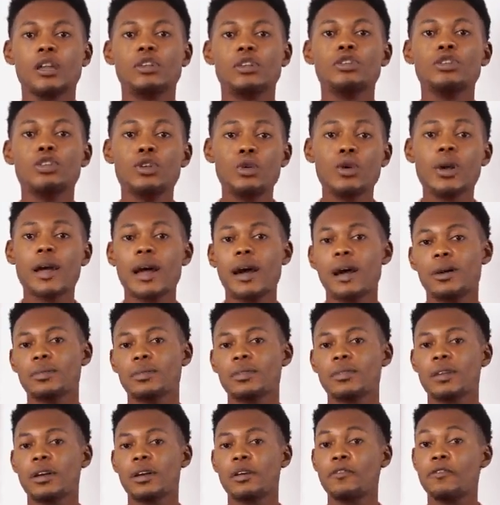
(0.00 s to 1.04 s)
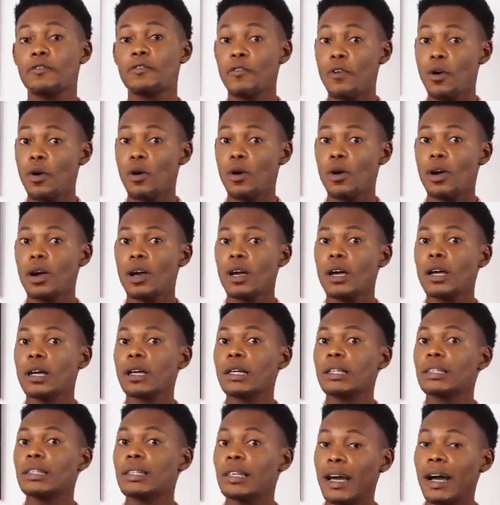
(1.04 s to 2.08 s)
Look out for
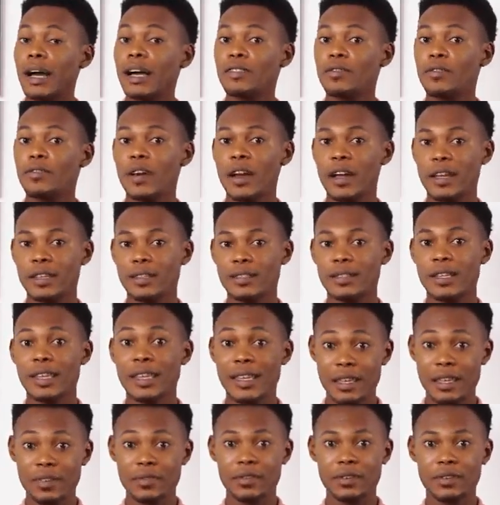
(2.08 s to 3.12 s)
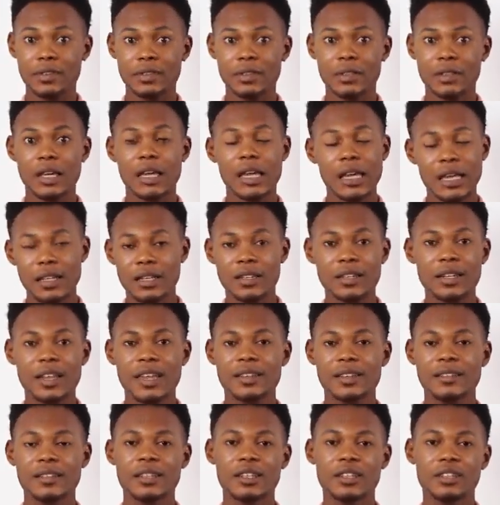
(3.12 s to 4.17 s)
the advice given in the
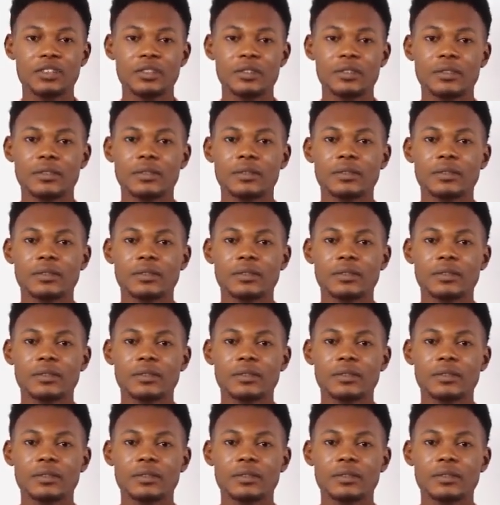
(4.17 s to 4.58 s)
next session.